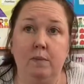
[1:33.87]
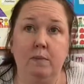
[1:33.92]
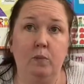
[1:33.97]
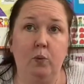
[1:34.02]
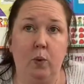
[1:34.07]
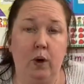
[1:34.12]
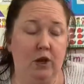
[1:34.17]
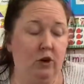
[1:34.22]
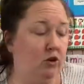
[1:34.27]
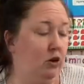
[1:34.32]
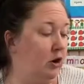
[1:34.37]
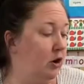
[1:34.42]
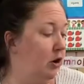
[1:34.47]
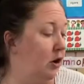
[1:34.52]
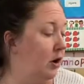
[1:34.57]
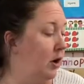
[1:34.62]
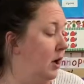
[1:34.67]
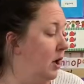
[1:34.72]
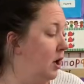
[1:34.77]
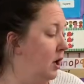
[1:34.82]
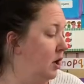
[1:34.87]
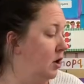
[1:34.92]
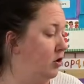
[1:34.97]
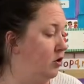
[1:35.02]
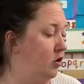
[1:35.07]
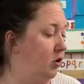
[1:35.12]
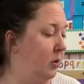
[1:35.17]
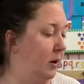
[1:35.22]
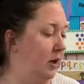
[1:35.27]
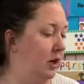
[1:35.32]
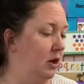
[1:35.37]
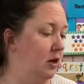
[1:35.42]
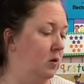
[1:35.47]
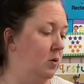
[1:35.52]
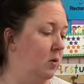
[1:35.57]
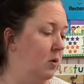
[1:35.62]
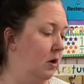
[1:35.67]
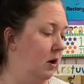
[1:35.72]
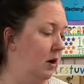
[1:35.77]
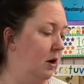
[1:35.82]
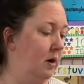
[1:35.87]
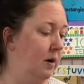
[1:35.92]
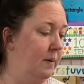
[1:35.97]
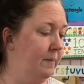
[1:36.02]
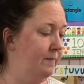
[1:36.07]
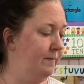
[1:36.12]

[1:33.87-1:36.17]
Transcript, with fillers: when you're doing your